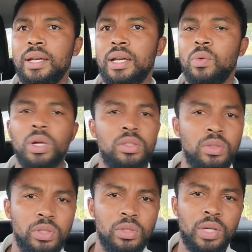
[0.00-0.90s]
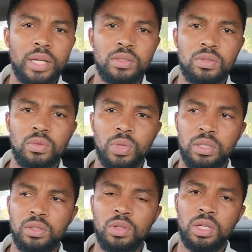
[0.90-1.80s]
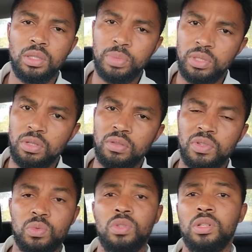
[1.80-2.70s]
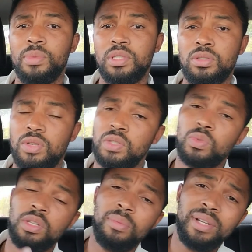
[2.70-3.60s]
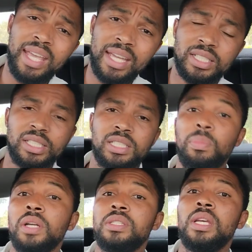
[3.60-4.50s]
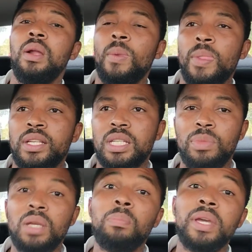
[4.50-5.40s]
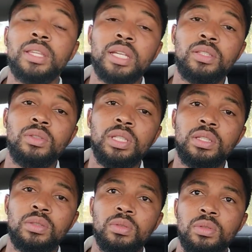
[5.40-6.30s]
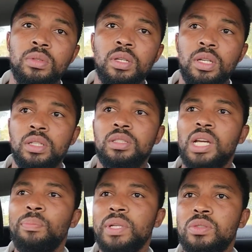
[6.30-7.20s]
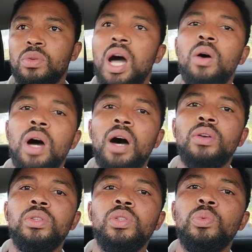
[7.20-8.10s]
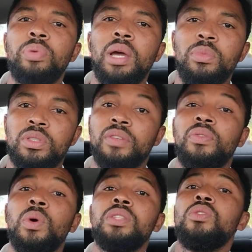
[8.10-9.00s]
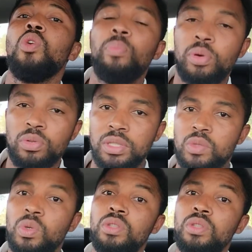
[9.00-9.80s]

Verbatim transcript: Uh, what do you guys do when you're a little bit nervous, when you're a little bit stressed, when you're a little bit anxious about something big that you need to jump into? How, how do you prime yourself? What's your process?